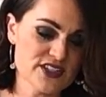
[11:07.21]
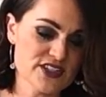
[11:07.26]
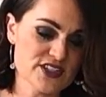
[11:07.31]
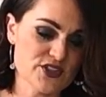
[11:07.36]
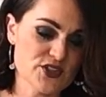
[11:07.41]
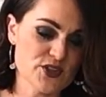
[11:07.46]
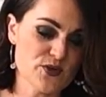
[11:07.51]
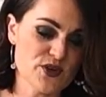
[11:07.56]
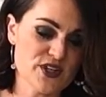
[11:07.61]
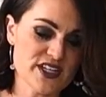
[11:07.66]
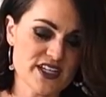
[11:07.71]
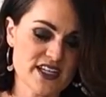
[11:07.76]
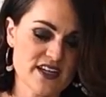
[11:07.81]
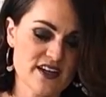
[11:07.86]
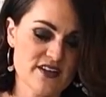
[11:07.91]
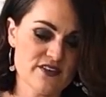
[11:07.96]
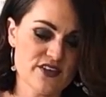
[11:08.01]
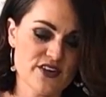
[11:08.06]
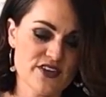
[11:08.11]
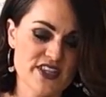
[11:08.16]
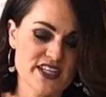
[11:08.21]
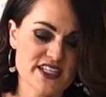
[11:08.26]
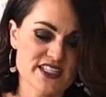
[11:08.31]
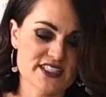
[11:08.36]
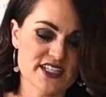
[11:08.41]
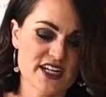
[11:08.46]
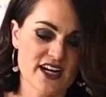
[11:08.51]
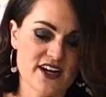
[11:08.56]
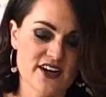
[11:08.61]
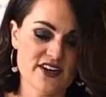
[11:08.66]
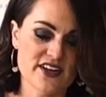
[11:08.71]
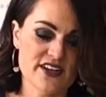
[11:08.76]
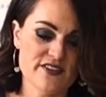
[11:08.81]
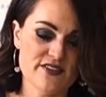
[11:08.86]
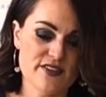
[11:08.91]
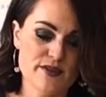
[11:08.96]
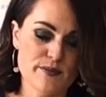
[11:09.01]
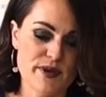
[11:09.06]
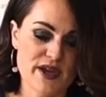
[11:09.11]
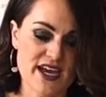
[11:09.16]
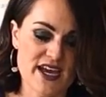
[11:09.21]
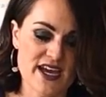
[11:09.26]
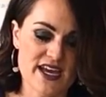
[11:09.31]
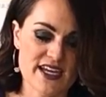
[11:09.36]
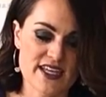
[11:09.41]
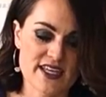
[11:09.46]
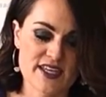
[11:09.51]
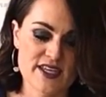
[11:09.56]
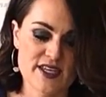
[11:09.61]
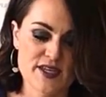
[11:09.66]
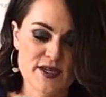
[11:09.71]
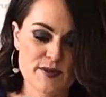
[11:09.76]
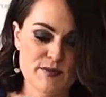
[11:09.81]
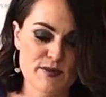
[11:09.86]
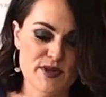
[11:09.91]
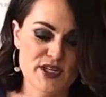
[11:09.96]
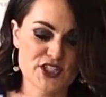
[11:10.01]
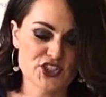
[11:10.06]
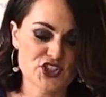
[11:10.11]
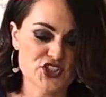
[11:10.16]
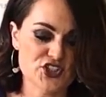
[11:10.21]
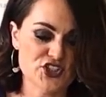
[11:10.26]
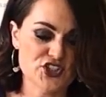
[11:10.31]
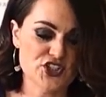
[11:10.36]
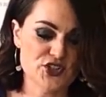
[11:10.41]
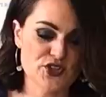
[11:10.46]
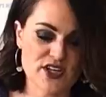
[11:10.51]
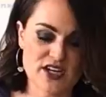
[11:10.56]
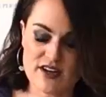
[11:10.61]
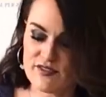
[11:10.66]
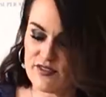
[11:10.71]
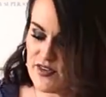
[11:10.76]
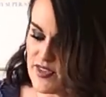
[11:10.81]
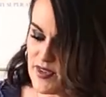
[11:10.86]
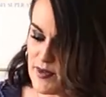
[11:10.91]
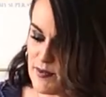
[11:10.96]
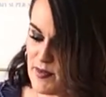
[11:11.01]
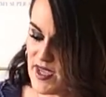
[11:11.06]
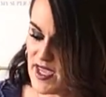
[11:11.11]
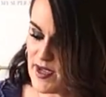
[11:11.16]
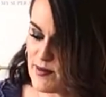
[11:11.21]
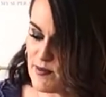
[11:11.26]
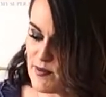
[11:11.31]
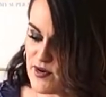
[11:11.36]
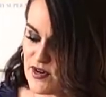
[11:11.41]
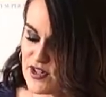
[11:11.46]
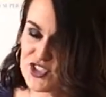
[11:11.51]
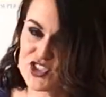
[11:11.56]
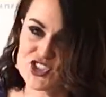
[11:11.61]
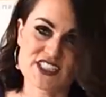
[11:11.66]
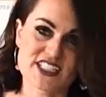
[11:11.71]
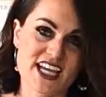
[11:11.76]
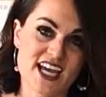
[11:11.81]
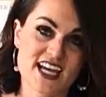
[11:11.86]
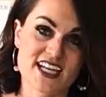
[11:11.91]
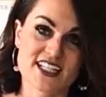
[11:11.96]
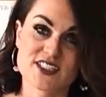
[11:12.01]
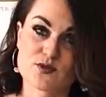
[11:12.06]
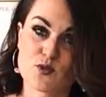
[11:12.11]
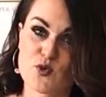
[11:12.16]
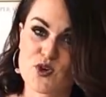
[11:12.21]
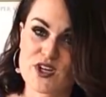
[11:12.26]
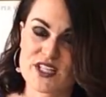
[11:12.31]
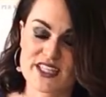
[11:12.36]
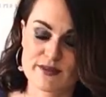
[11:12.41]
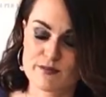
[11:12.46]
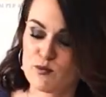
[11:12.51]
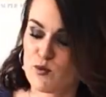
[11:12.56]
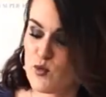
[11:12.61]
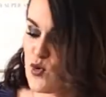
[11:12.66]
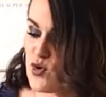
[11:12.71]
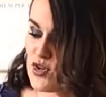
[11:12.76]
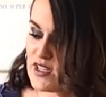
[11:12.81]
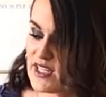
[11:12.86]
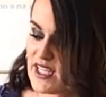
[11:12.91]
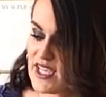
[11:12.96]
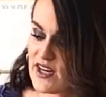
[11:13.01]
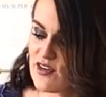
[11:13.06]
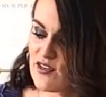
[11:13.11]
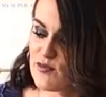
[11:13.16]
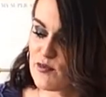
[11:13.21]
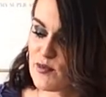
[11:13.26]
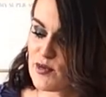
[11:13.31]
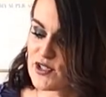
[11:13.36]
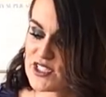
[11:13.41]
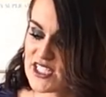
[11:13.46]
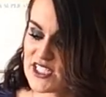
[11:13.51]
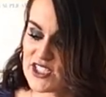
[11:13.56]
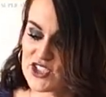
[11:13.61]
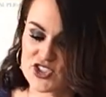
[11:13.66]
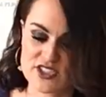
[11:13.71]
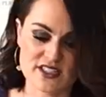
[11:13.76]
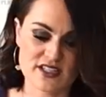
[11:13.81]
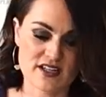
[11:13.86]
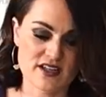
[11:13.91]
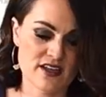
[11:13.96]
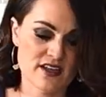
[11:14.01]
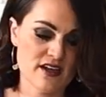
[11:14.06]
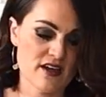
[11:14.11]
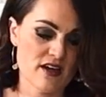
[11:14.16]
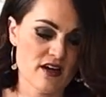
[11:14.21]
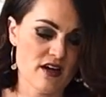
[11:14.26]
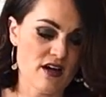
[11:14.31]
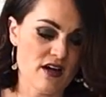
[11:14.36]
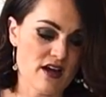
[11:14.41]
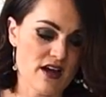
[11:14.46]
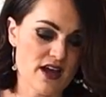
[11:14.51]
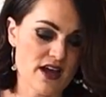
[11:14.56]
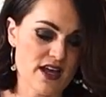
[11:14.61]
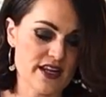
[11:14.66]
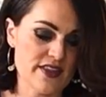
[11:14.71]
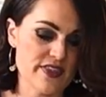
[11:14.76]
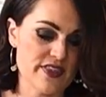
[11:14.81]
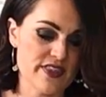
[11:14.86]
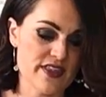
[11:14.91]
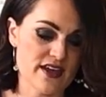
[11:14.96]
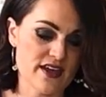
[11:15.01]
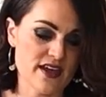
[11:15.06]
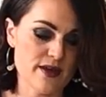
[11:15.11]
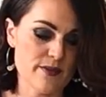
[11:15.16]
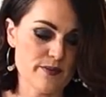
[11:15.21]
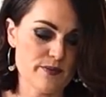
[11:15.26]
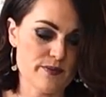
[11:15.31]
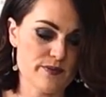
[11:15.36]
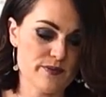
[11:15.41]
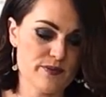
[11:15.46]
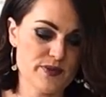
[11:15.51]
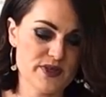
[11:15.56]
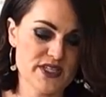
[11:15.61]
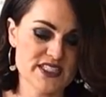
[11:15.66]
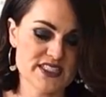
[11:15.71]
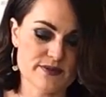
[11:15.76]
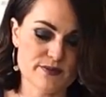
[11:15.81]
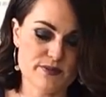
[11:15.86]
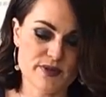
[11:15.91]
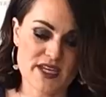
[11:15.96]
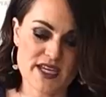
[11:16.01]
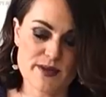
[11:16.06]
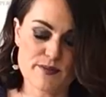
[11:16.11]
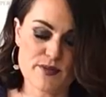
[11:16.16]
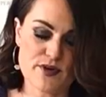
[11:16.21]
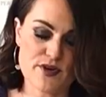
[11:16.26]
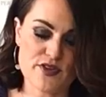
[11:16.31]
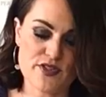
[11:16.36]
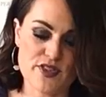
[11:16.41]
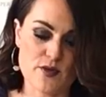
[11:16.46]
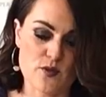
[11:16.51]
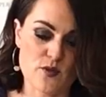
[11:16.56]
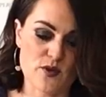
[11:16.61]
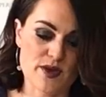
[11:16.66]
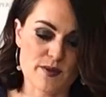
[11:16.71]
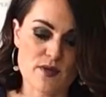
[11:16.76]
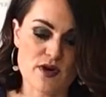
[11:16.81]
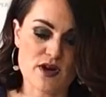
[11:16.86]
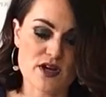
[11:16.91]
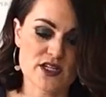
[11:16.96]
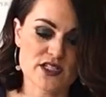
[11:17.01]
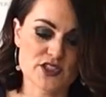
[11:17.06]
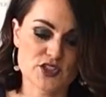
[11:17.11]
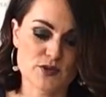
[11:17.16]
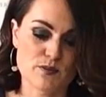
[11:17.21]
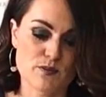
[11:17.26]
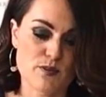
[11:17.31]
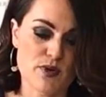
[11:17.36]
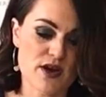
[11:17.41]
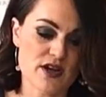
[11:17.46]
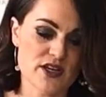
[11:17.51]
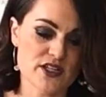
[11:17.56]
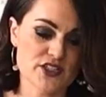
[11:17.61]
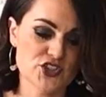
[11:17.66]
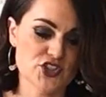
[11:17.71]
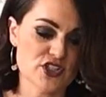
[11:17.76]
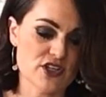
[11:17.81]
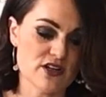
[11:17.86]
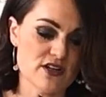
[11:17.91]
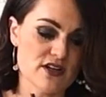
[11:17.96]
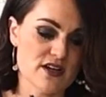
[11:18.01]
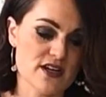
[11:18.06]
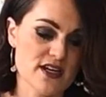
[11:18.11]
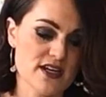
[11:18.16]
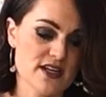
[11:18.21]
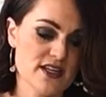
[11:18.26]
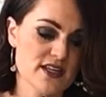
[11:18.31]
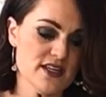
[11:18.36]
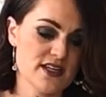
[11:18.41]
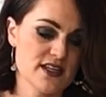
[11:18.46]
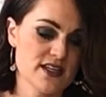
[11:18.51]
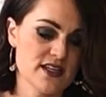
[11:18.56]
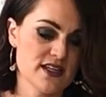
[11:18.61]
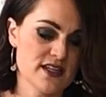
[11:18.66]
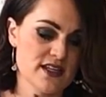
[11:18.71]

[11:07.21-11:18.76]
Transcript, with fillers: So you wanna cover the entirety of the back. Make sure you cover the paper. It just adds one more layer of protection on the piece of paper that we Mod Podged on.